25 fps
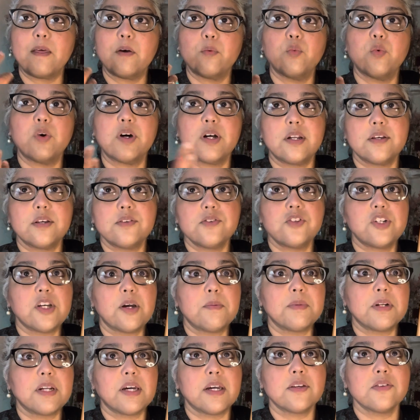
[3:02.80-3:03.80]
what is
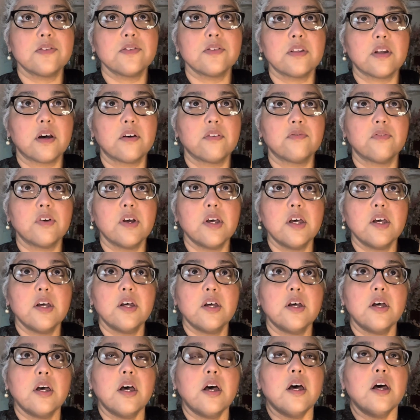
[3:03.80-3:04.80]
Gemini stuff?
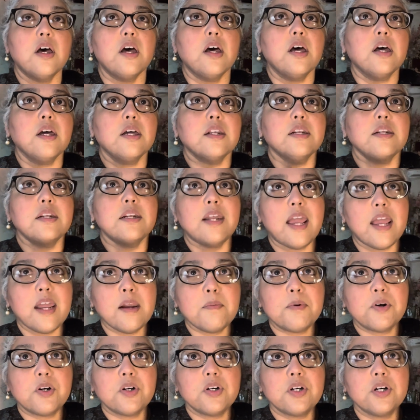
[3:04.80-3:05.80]

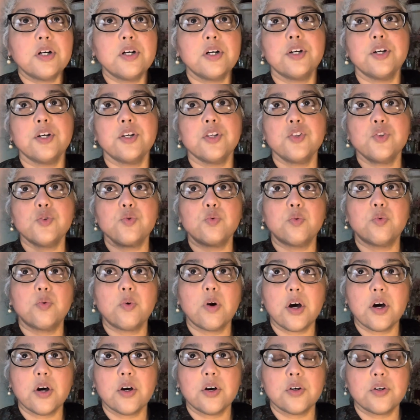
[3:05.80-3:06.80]
Neighborhoods,
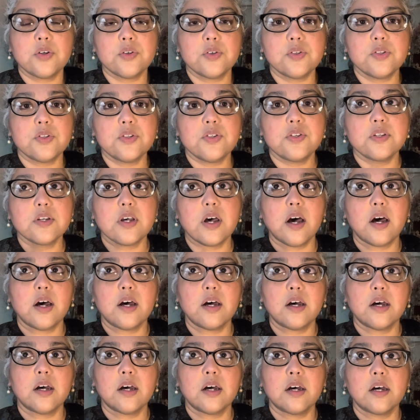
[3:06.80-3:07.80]
roads,
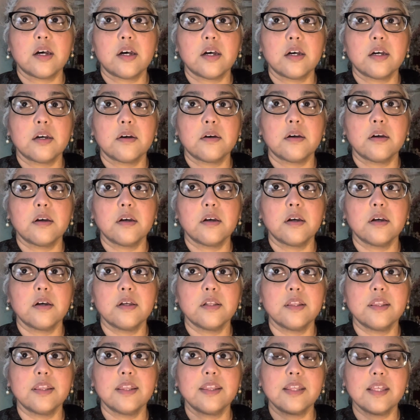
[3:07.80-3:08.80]
uh,
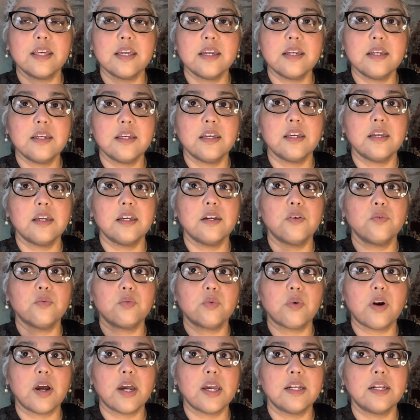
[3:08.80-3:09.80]
thinking,
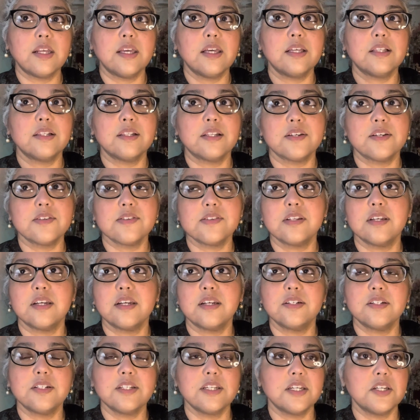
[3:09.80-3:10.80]
writing,
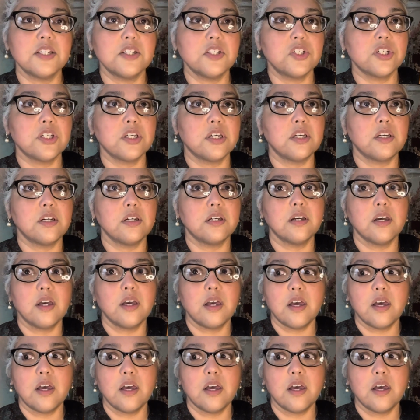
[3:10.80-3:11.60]
listening, teaching,